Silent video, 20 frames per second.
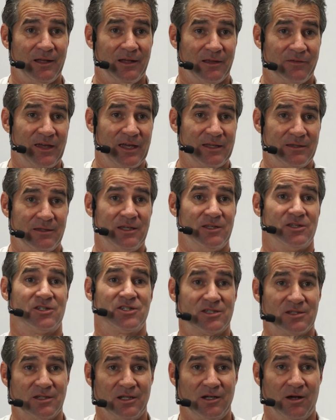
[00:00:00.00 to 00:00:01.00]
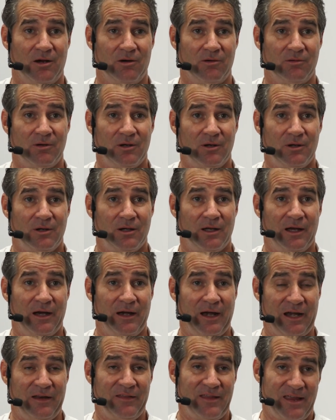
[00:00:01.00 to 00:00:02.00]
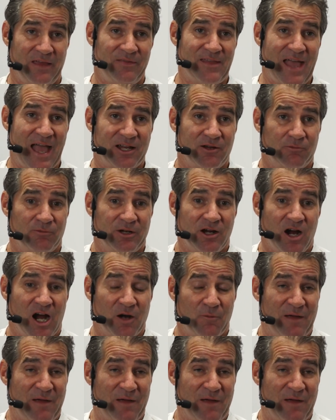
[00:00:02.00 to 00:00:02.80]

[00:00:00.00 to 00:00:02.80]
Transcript: that is, and in that regard,